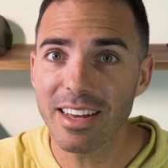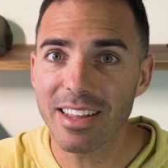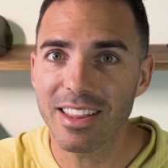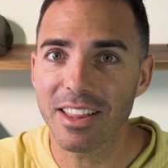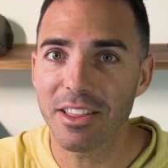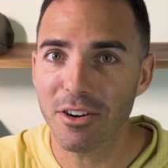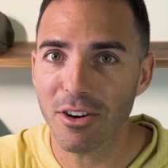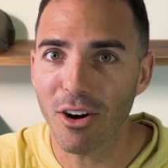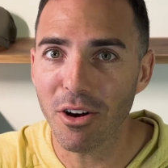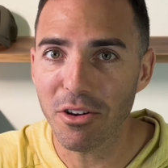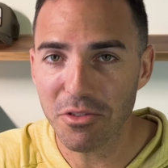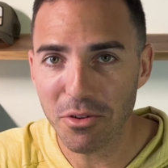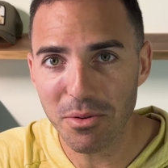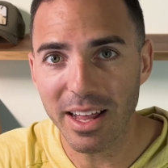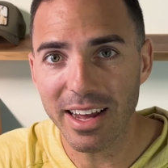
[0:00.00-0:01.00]
then they're
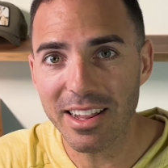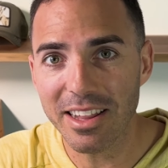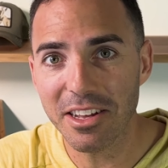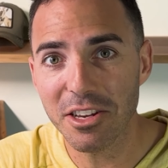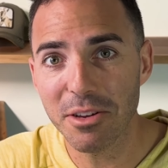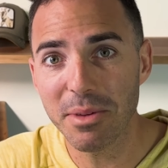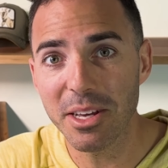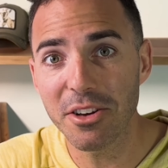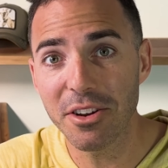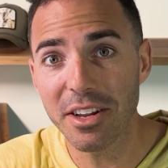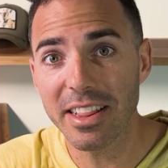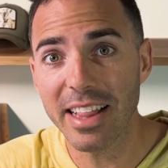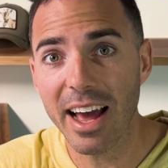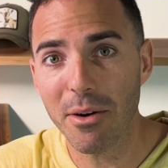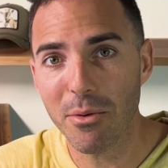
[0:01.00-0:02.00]
also likely to be good
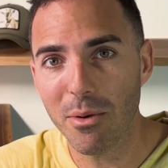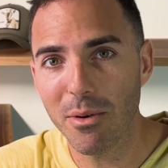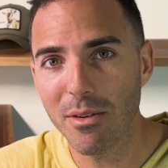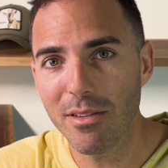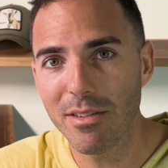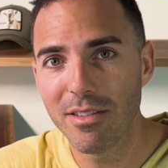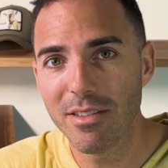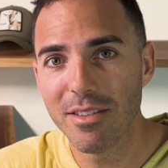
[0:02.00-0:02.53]
at that role